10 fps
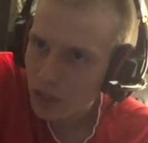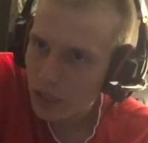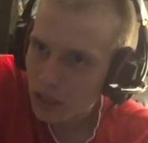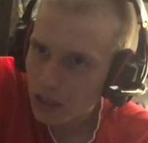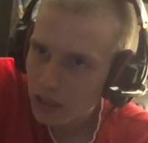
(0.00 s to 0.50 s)
I
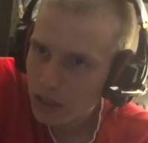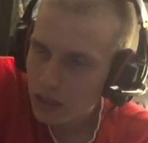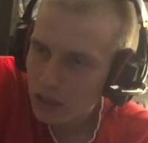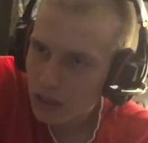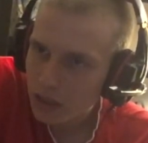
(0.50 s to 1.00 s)
think
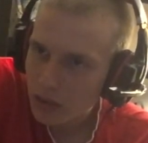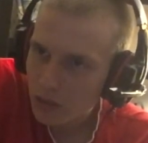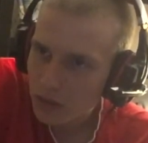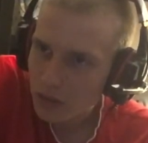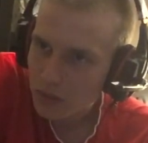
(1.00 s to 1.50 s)
they
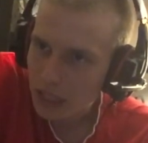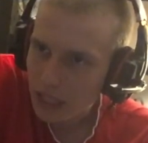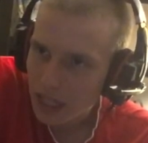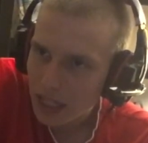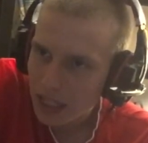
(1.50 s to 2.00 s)
won something like
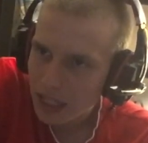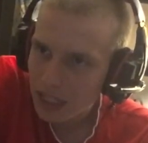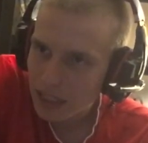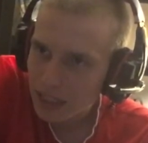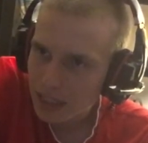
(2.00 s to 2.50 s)

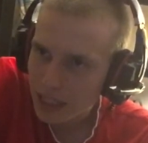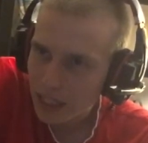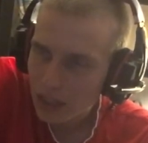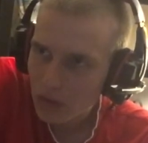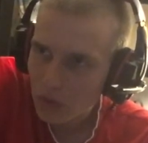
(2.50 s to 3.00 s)

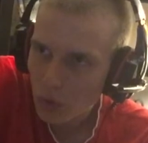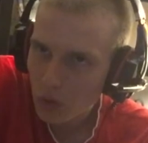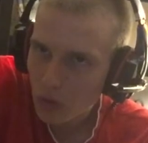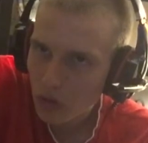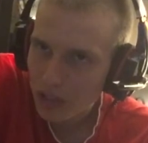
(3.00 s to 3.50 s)

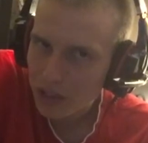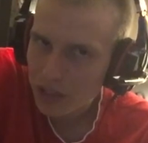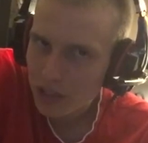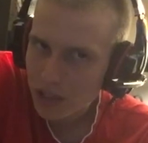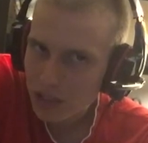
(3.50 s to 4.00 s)
10-4 and
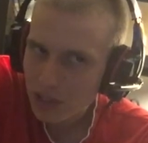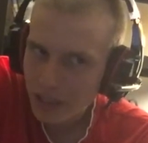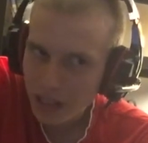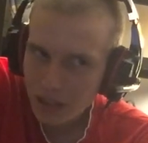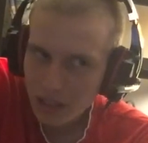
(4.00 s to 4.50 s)

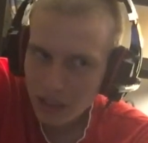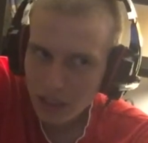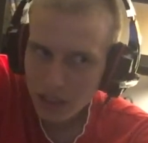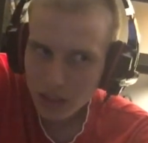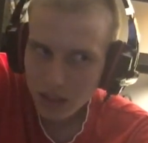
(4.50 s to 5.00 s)
6-0,
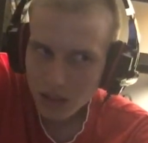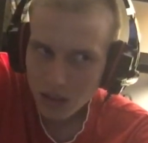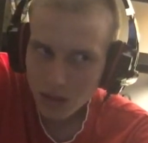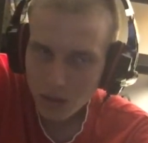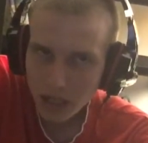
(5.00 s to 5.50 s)

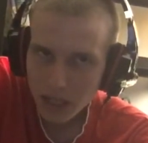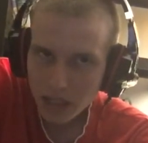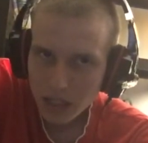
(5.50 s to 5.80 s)
right?